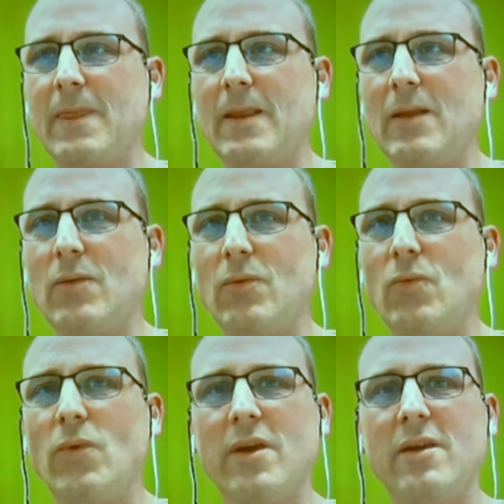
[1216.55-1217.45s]

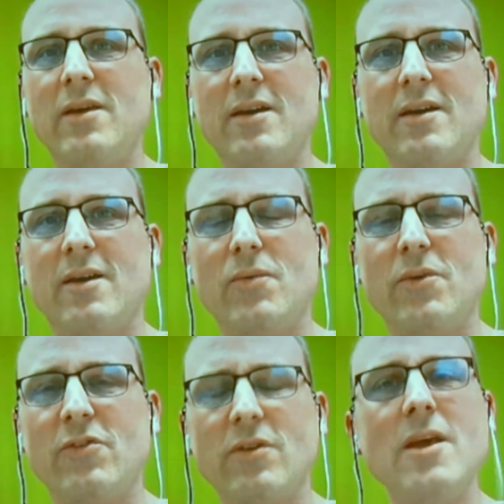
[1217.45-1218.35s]
we uh, we
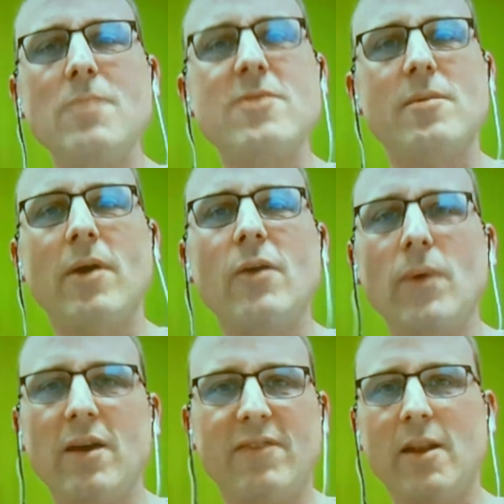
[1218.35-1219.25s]
should keep some hardware
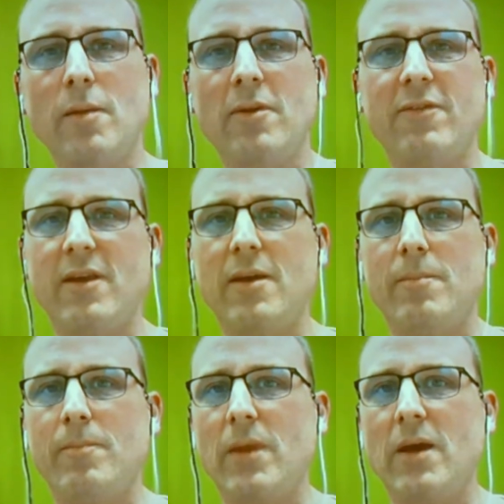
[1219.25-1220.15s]
available for them.
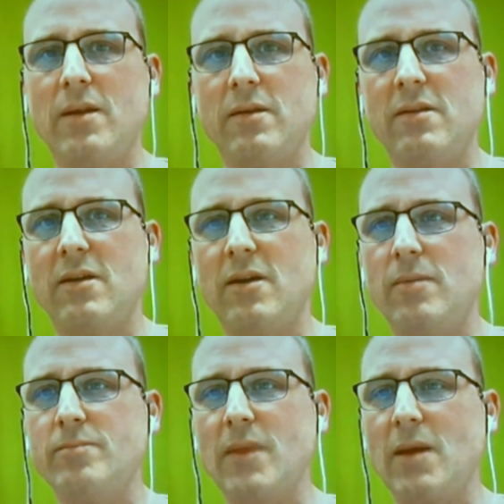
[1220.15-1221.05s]
And um,
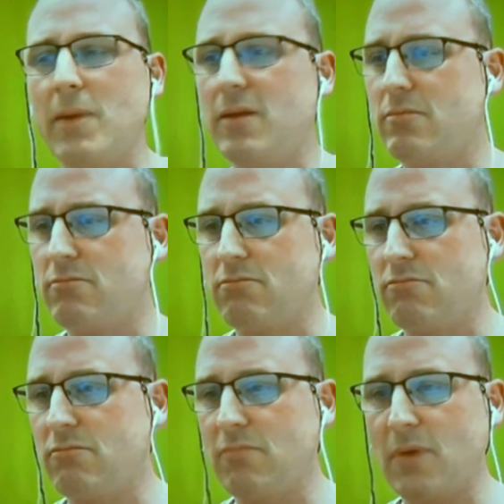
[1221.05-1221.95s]
I mean,
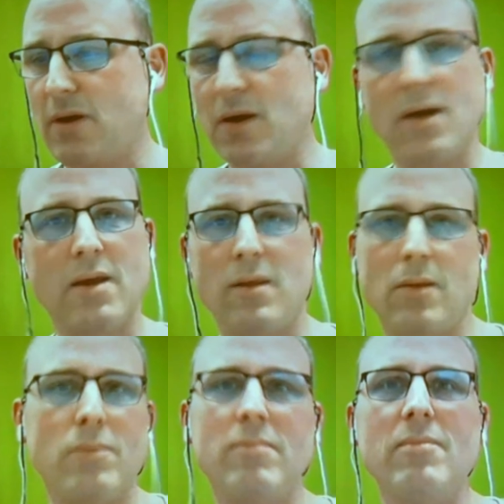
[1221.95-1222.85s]
uh,
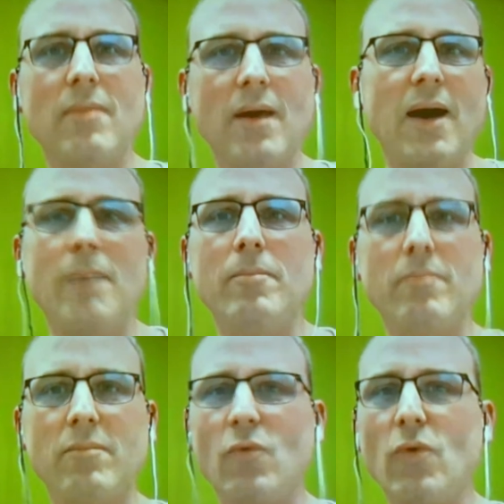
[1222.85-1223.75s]
I'm
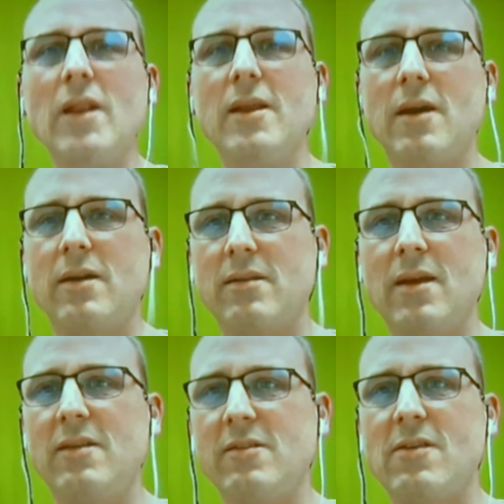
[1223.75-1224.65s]
really not
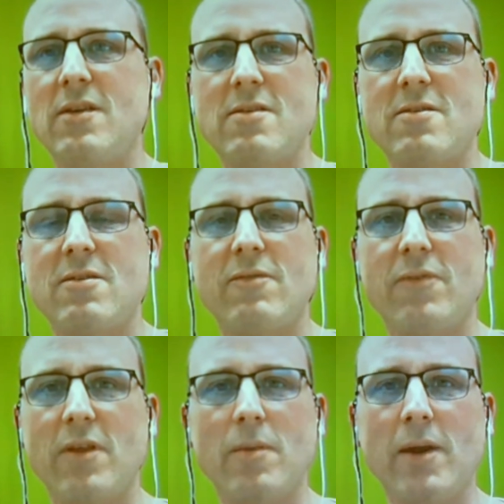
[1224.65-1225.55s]
into this for the
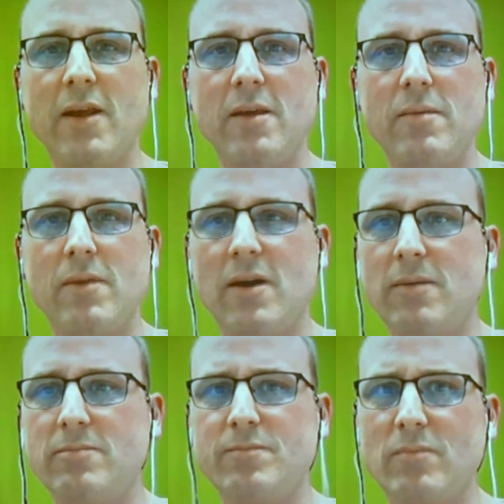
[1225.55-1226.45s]
money. Um,
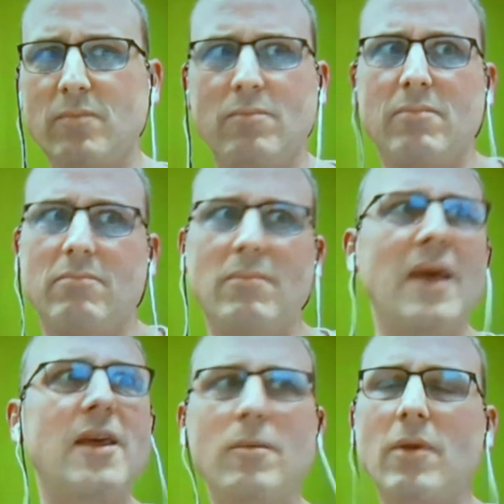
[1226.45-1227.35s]

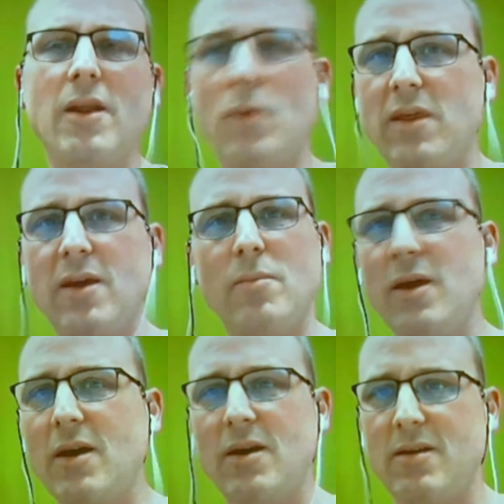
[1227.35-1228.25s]
making money with the
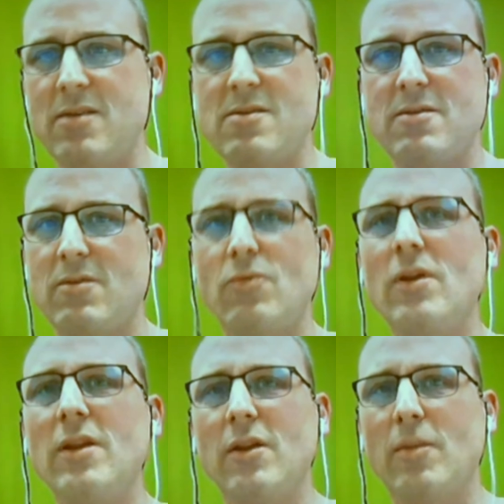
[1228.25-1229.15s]
Amiga is, is really
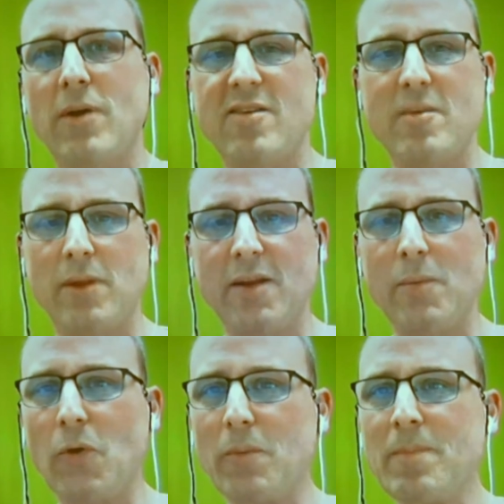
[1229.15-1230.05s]
not possible
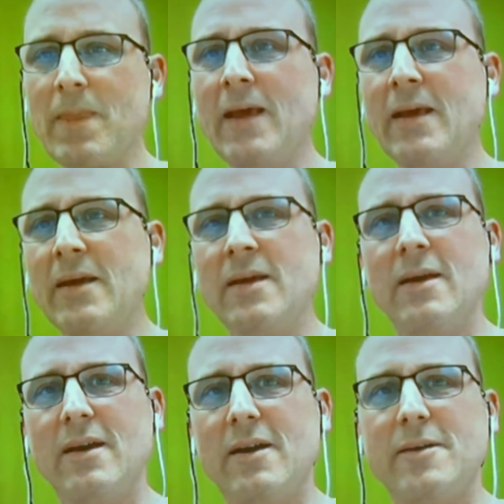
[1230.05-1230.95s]
anymore.
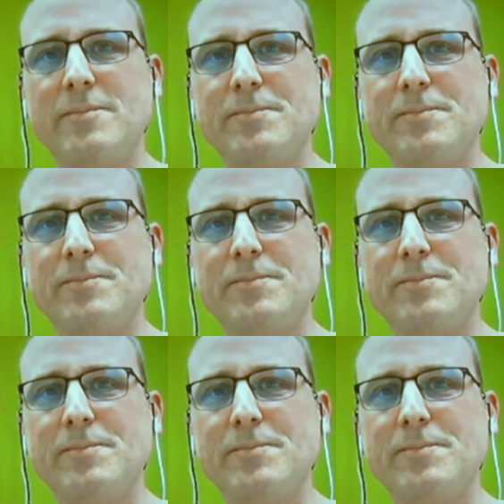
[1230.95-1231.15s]
Um,